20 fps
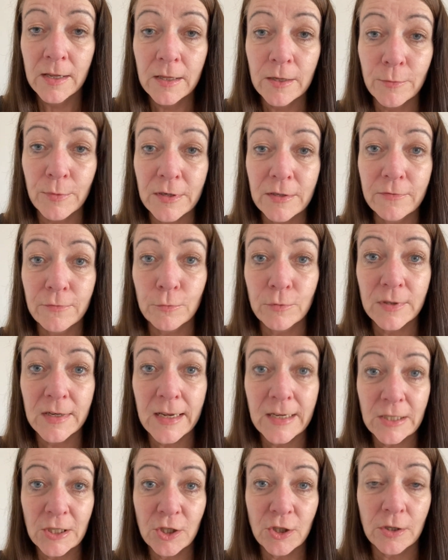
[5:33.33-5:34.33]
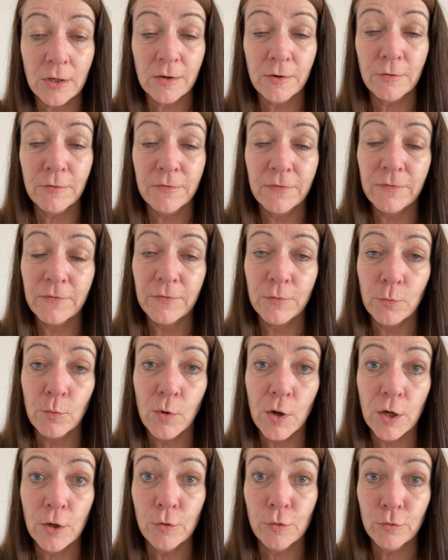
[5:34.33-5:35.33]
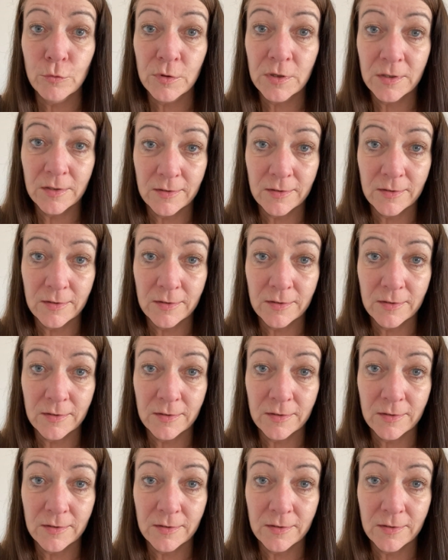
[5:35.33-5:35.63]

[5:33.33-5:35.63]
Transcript: the wonderful nature of the world,